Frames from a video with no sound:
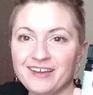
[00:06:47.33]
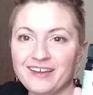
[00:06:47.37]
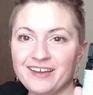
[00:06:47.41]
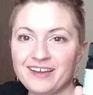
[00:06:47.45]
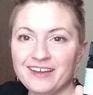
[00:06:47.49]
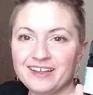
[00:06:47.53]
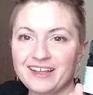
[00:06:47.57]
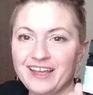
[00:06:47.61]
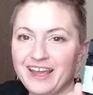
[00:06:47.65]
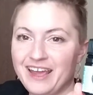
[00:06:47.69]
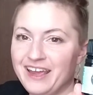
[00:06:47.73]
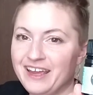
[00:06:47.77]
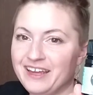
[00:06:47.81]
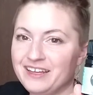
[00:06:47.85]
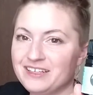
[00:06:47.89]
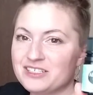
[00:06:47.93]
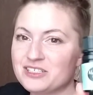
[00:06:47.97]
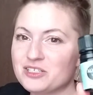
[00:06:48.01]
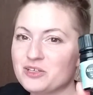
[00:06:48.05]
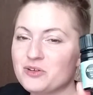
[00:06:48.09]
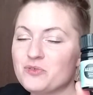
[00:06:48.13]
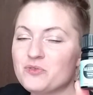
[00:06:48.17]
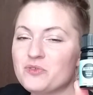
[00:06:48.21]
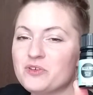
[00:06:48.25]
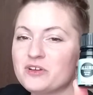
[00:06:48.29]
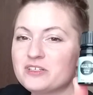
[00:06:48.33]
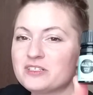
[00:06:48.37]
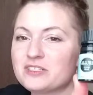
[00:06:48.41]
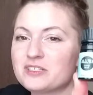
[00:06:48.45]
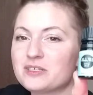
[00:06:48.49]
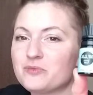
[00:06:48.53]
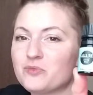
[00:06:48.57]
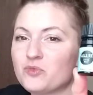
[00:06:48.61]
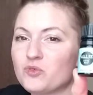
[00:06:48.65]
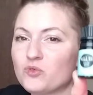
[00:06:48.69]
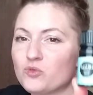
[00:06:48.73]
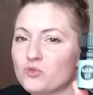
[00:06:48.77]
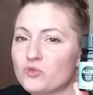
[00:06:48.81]
Okay, so there's
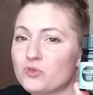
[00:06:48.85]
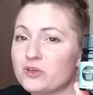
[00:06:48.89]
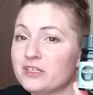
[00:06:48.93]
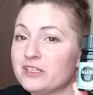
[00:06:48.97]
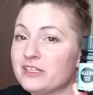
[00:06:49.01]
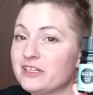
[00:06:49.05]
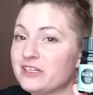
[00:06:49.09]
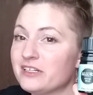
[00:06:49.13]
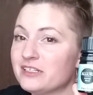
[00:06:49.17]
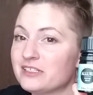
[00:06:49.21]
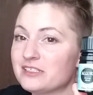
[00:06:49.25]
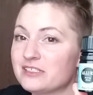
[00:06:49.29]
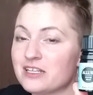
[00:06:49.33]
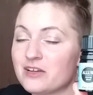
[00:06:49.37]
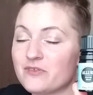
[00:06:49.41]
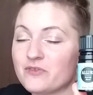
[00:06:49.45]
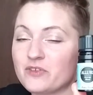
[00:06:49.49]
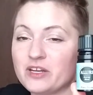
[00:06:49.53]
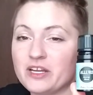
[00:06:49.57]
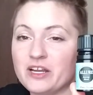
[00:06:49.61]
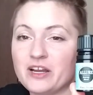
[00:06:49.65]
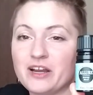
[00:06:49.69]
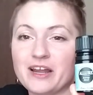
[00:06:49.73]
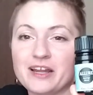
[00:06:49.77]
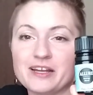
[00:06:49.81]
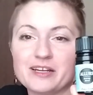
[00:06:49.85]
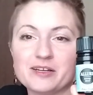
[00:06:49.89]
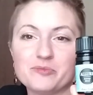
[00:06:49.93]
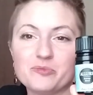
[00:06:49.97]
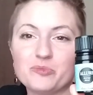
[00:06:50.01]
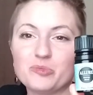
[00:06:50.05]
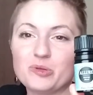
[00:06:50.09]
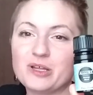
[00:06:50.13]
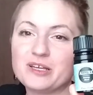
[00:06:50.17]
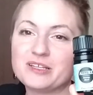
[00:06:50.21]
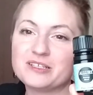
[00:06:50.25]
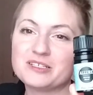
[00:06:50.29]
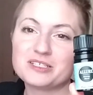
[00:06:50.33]
some really good stuff in here and it
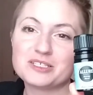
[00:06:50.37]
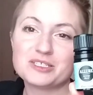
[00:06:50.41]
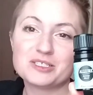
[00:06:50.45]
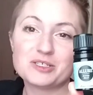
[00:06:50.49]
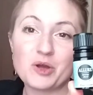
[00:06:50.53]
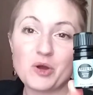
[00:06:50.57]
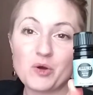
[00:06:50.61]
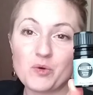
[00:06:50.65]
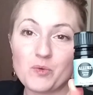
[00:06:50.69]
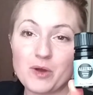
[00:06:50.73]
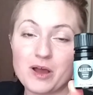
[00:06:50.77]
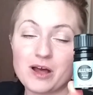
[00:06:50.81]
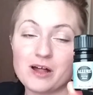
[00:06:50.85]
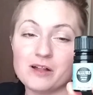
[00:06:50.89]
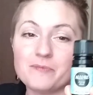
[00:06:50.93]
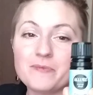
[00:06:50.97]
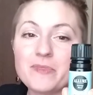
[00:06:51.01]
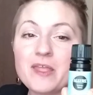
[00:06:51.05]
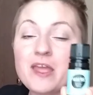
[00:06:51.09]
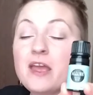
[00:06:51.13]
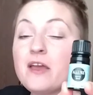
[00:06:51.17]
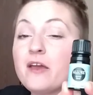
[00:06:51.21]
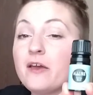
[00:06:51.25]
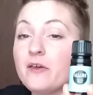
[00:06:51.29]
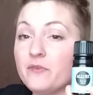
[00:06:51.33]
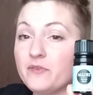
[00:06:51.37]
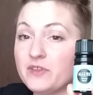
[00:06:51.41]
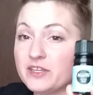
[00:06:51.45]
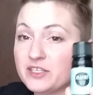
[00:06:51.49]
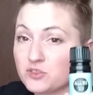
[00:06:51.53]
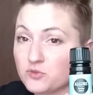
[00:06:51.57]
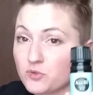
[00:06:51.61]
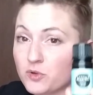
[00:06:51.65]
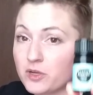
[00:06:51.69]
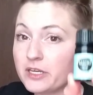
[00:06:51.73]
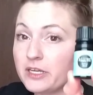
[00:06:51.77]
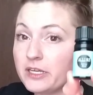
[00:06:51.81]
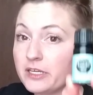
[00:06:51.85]
blends so well. And this
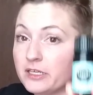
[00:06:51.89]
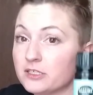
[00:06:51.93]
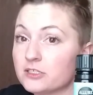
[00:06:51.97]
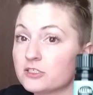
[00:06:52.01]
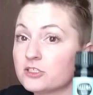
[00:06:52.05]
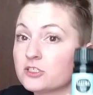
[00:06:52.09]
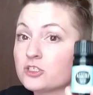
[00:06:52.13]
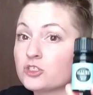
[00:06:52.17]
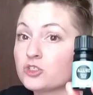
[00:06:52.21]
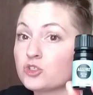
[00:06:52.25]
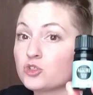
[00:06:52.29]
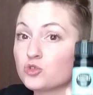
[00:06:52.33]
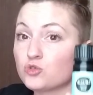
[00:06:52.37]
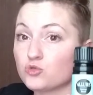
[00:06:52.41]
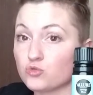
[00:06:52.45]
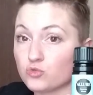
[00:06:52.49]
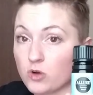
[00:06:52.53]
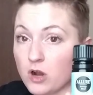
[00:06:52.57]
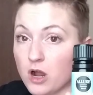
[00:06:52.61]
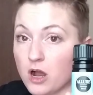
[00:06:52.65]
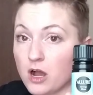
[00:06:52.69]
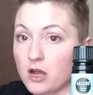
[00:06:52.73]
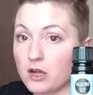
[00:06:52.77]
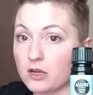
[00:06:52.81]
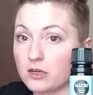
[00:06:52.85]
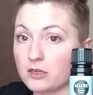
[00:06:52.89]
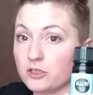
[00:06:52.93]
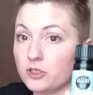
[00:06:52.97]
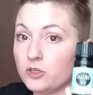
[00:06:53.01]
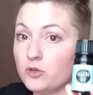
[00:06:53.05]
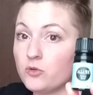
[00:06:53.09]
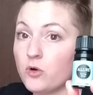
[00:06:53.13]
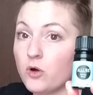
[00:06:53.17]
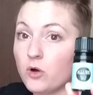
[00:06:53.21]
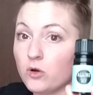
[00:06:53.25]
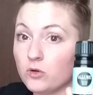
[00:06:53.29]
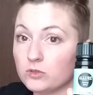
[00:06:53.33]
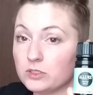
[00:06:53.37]
one is strong.
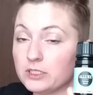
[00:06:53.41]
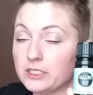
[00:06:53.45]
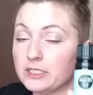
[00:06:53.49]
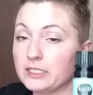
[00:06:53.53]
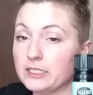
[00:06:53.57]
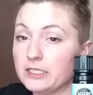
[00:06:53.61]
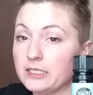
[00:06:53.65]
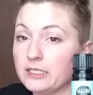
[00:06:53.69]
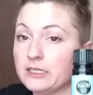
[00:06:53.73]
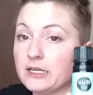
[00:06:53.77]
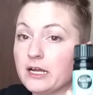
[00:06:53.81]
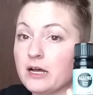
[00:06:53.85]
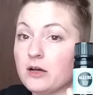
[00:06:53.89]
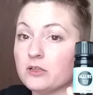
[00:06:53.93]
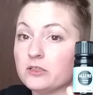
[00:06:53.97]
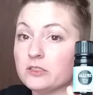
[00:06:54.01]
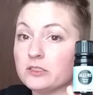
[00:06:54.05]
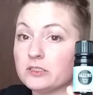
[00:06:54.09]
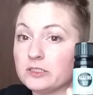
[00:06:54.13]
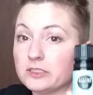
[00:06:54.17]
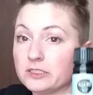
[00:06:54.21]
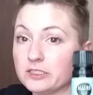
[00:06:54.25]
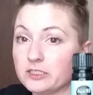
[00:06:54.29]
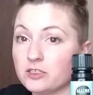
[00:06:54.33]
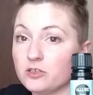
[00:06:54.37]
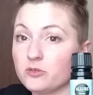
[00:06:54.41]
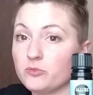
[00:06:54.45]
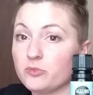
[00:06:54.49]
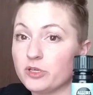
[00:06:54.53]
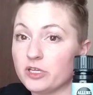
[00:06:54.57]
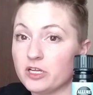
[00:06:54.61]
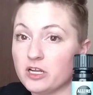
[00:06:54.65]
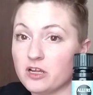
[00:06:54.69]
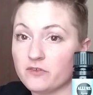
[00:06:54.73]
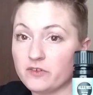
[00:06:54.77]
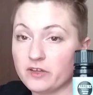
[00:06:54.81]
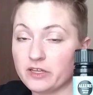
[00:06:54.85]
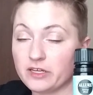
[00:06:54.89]
You only need a little bit
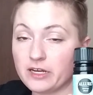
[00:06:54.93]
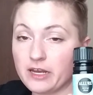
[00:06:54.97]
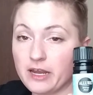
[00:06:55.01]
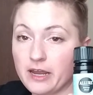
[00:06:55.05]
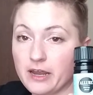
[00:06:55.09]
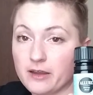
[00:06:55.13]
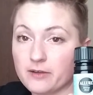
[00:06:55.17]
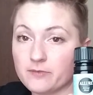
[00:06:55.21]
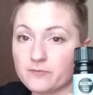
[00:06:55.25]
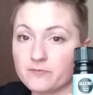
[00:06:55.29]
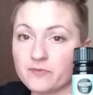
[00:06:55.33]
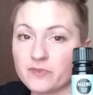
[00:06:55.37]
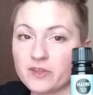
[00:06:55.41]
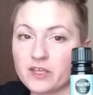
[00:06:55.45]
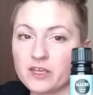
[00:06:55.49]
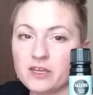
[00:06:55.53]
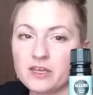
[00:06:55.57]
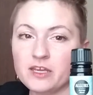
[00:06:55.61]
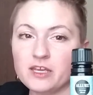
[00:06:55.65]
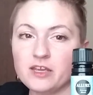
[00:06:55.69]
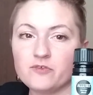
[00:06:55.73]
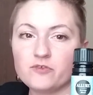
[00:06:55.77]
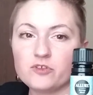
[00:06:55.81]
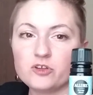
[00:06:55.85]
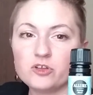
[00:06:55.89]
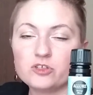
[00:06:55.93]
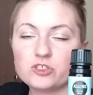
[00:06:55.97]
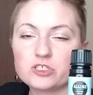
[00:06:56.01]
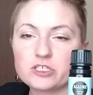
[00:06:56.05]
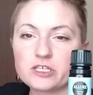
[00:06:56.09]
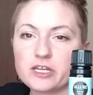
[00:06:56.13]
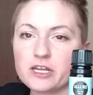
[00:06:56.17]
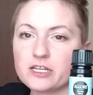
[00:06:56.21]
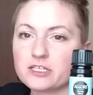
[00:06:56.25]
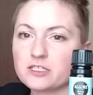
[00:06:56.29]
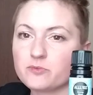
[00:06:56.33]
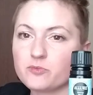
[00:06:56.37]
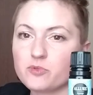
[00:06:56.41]
of it, okay? If you're using it
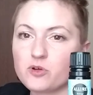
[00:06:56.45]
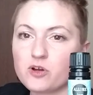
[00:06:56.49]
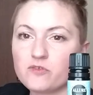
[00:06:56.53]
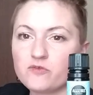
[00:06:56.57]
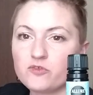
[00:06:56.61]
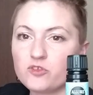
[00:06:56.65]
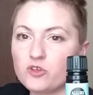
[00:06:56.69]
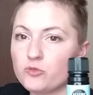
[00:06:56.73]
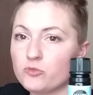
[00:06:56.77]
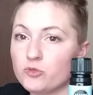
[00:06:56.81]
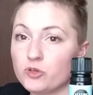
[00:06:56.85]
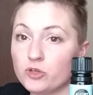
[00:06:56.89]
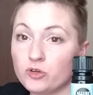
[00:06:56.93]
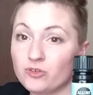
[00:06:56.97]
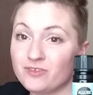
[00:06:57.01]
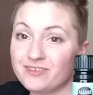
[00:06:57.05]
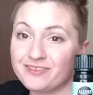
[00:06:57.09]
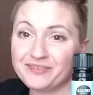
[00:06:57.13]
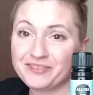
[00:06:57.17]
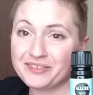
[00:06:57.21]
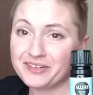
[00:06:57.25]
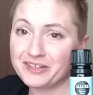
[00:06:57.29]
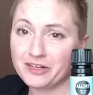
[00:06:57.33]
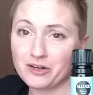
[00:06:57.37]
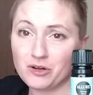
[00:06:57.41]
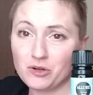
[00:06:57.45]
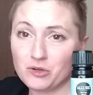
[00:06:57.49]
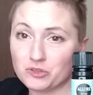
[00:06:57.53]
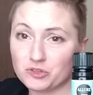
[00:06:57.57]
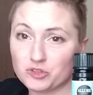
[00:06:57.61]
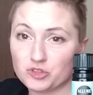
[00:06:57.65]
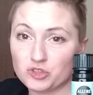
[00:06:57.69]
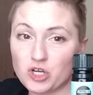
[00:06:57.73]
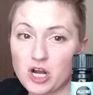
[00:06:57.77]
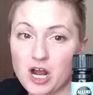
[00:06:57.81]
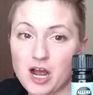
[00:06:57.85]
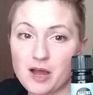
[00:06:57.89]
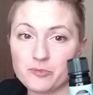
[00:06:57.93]
as a perfume, you don't even need a whole
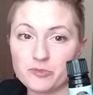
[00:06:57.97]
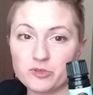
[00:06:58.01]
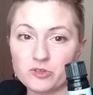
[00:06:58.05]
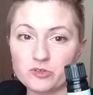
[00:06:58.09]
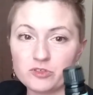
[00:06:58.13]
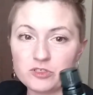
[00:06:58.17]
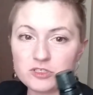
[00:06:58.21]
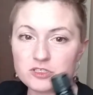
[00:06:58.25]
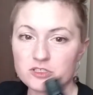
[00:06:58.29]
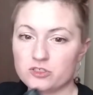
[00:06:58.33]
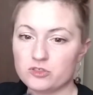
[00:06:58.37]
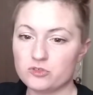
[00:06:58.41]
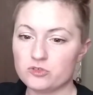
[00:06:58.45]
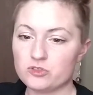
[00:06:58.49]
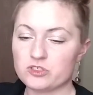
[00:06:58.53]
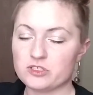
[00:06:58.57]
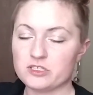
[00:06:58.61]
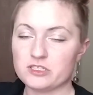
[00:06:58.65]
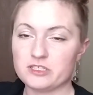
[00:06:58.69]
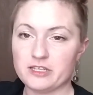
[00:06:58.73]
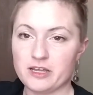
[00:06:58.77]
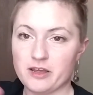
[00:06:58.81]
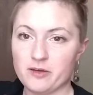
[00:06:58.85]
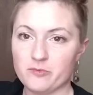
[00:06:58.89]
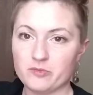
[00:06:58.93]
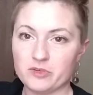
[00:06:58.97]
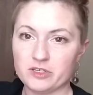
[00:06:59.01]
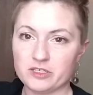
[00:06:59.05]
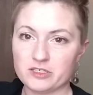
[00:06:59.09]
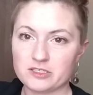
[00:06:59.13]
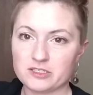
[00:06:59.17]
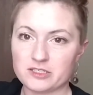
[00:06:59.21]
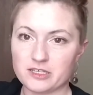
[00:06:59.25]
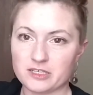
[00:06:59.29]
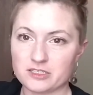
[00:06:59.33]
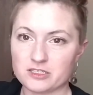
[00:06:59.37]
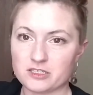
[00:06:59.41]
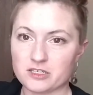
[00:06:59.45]
drop. You just use the dampness
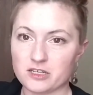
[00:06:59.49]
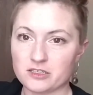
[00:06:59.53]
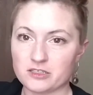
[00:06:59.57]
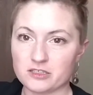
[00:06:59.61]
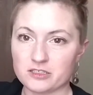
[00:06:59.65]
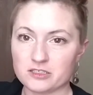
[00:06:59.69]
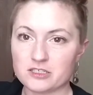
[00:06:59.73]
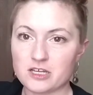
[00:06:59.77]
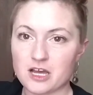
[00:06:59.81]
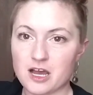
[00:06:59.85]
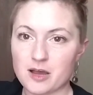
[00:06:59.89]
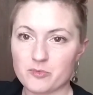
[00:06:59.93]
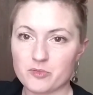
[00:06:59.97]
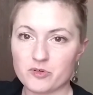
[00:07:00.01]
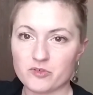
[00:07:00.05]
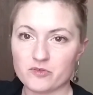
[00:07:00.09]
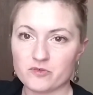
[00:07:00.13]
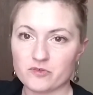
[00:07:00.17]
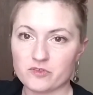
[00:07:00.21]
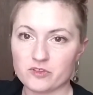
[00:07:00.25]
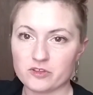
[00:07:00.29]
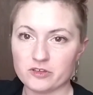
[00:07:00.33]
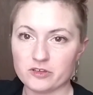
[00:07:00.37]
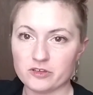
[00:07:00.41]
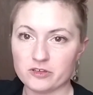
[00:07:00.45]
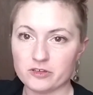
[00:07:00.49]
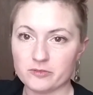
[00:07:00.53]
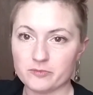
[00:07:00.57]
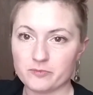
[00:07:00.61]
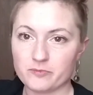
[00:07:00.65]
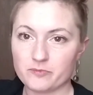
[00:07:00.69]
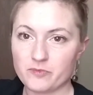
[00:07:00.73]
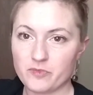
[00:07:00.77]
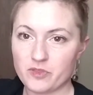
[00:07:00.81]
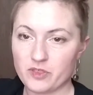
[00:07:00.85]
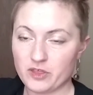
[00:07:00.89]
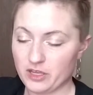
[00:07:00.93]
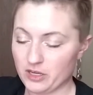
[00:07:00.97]
that's on the top of the
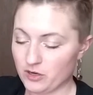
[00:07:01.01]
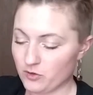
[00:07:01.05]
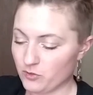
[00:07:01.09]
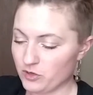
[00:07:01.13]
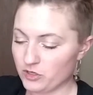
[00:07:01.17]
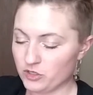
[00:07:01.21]
thing when